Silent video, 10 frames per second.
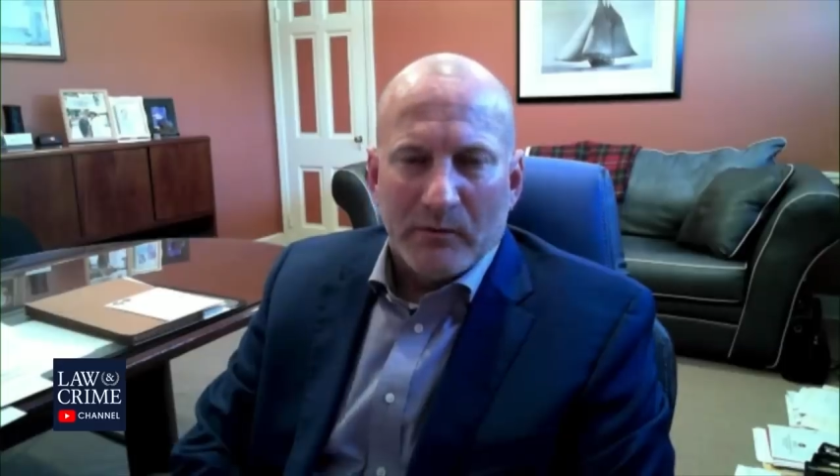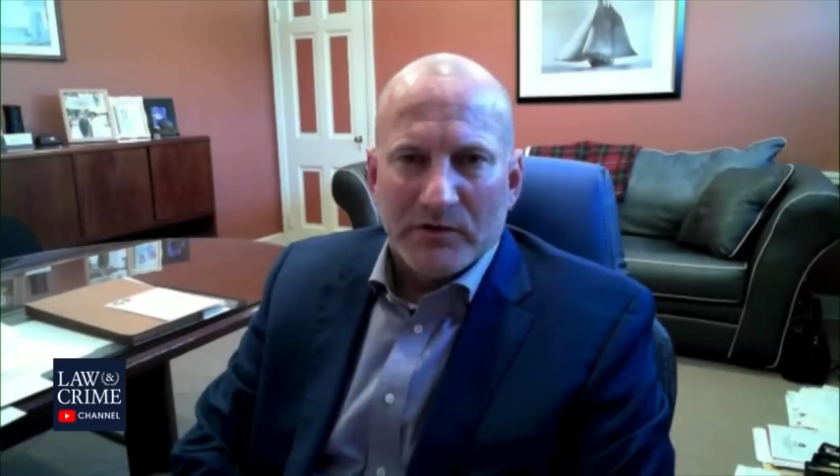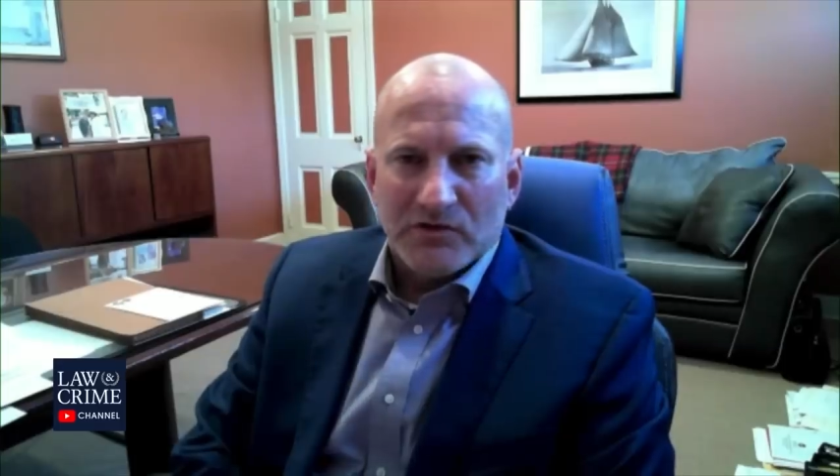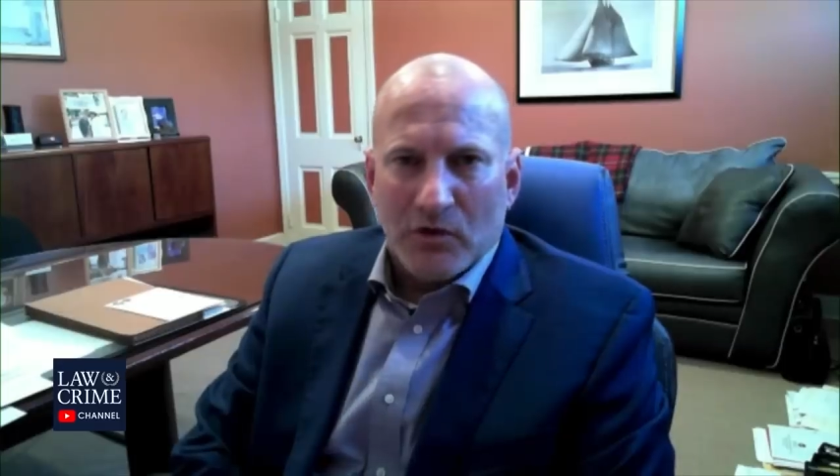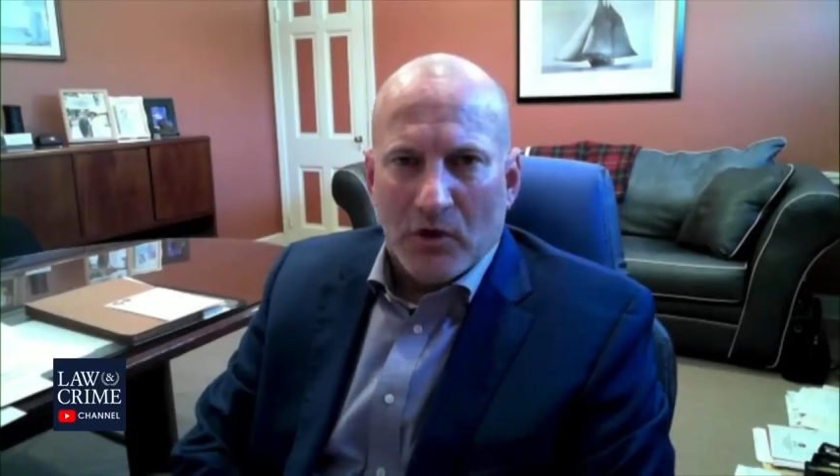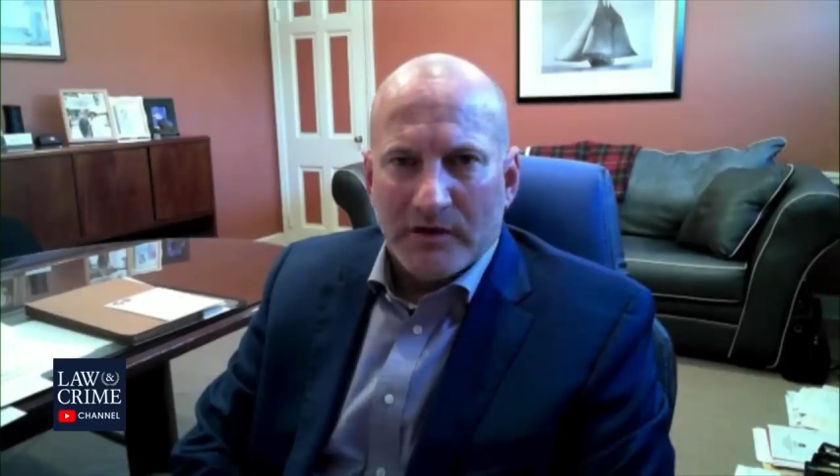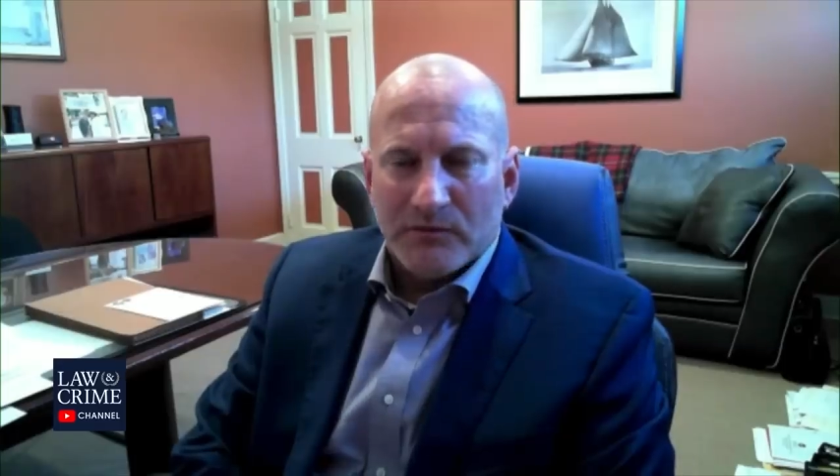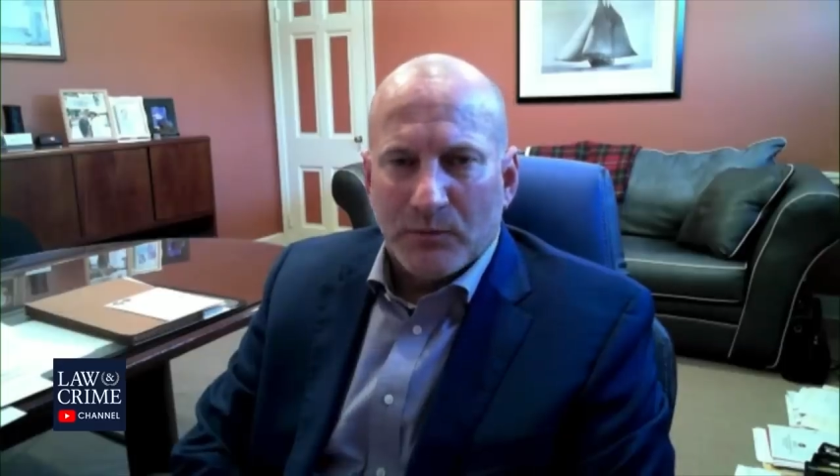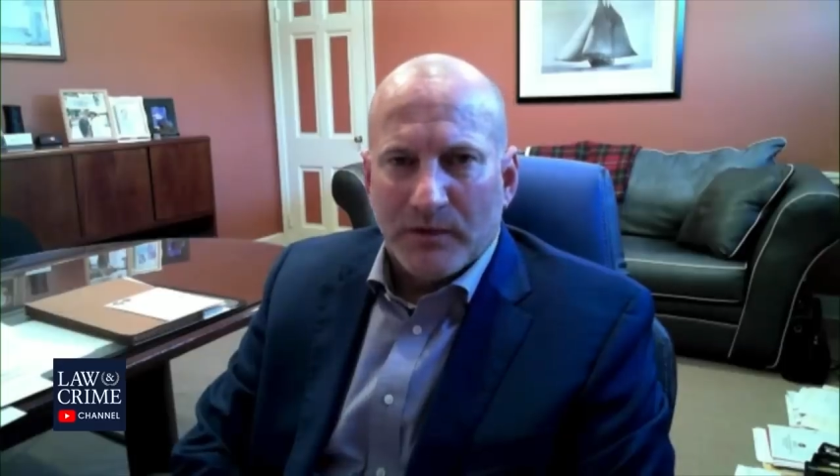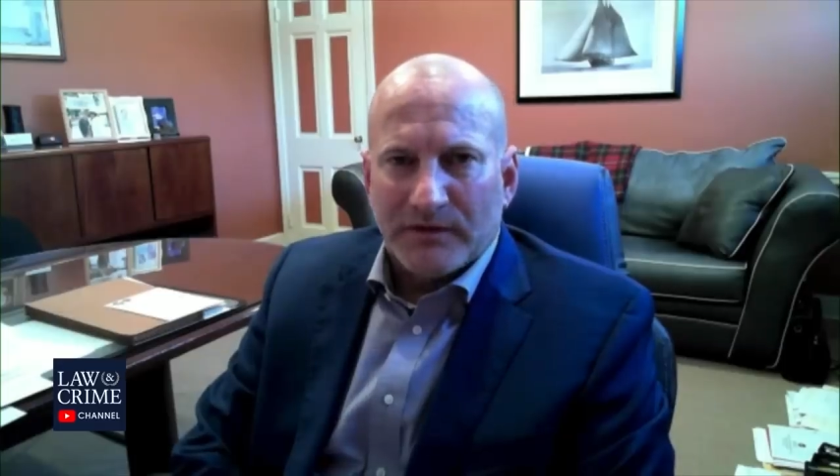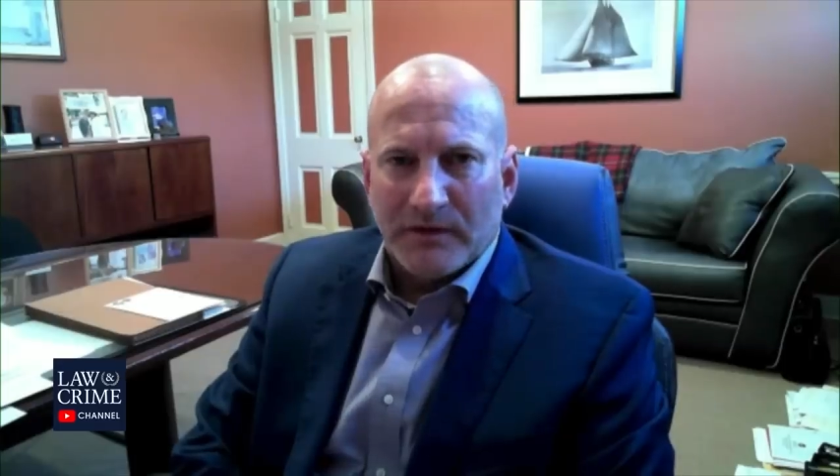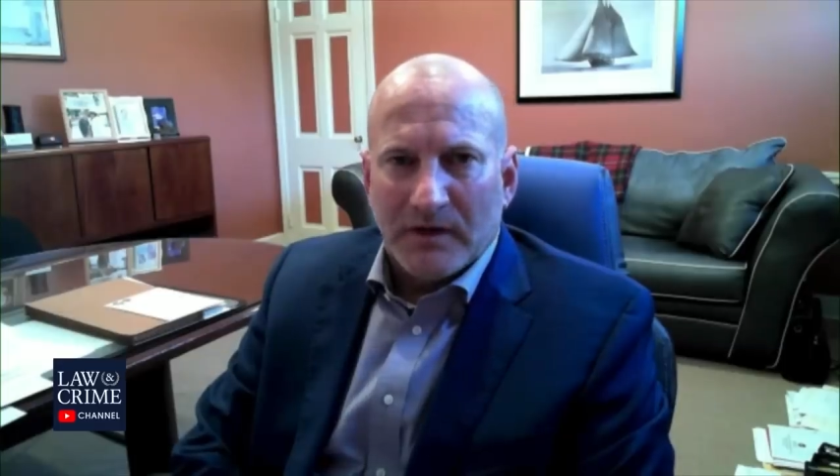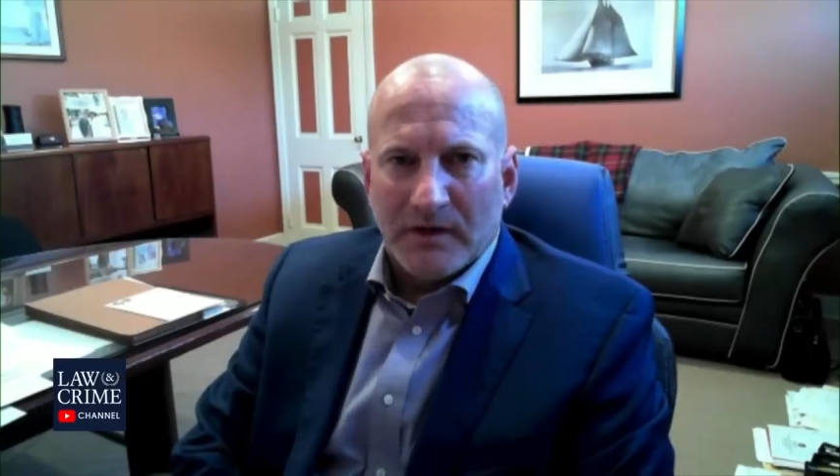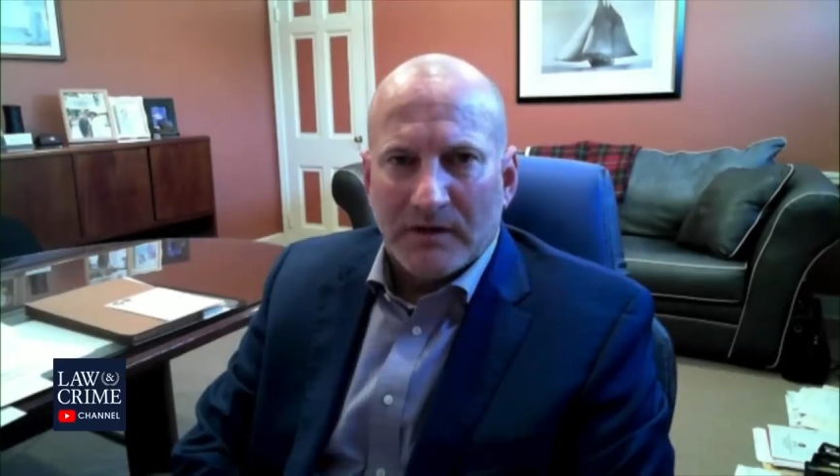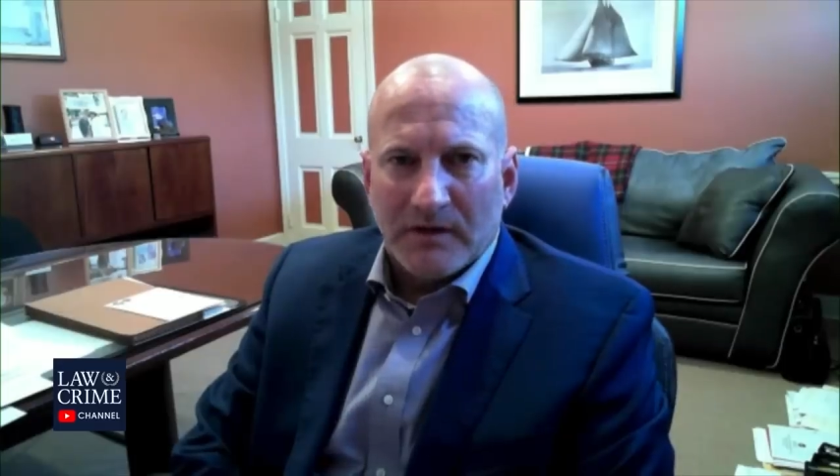was charged with
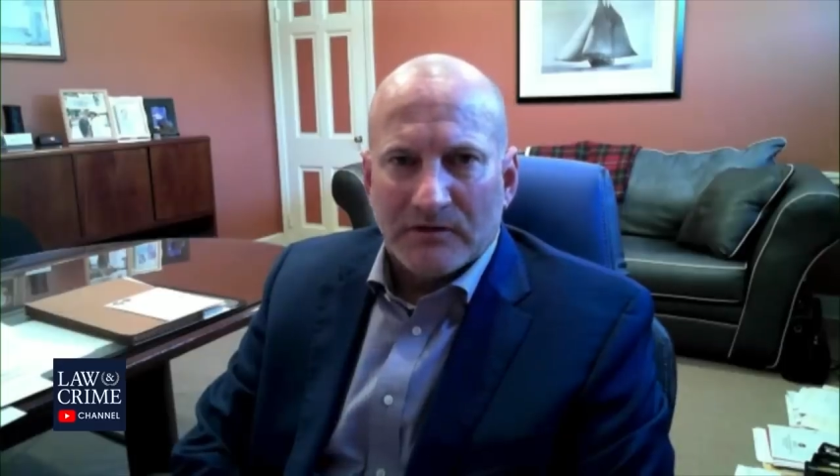uh,